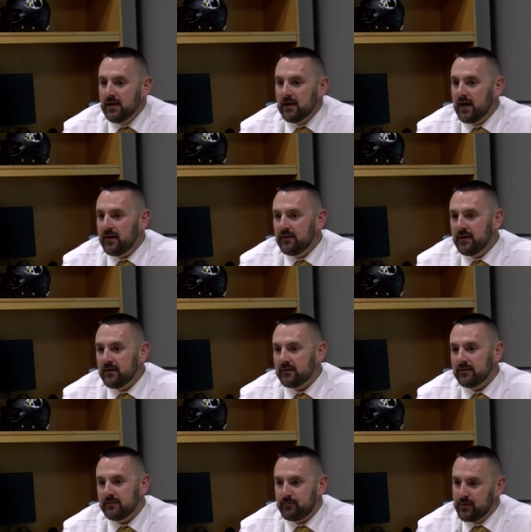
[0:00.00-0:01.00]
and
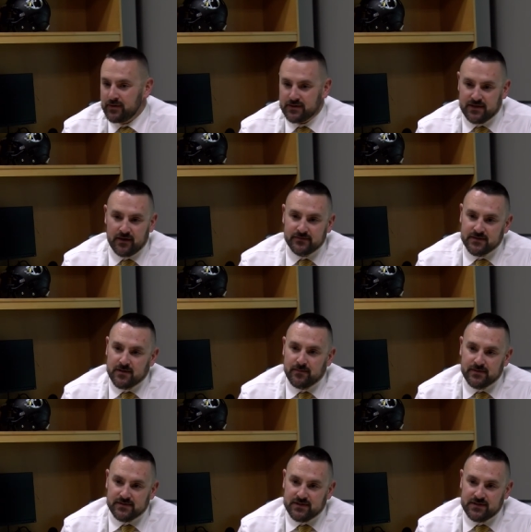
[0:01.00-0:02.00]
then put ourselves in a
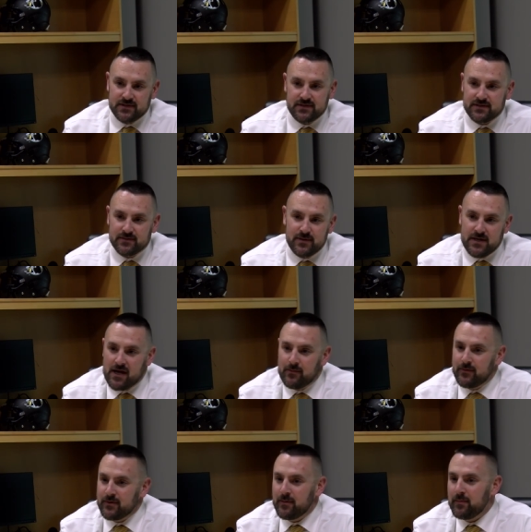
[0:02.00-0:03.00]
position to be
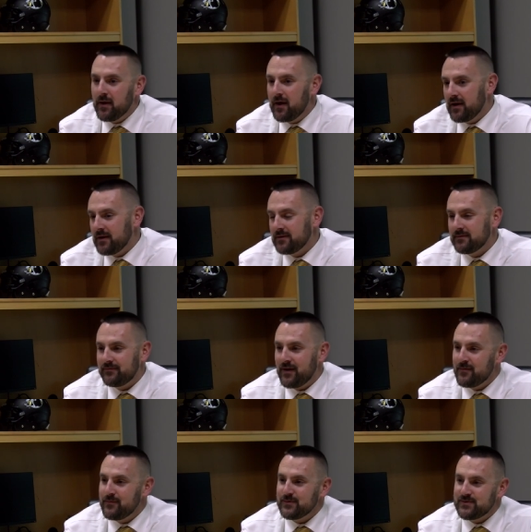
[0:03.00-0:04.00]
able to play
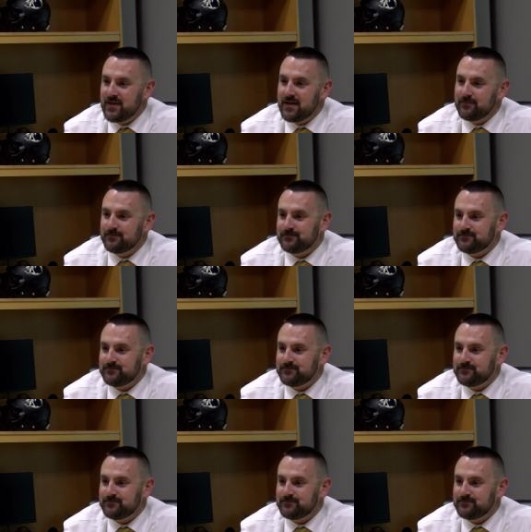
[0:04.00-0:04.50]
Fayetteville State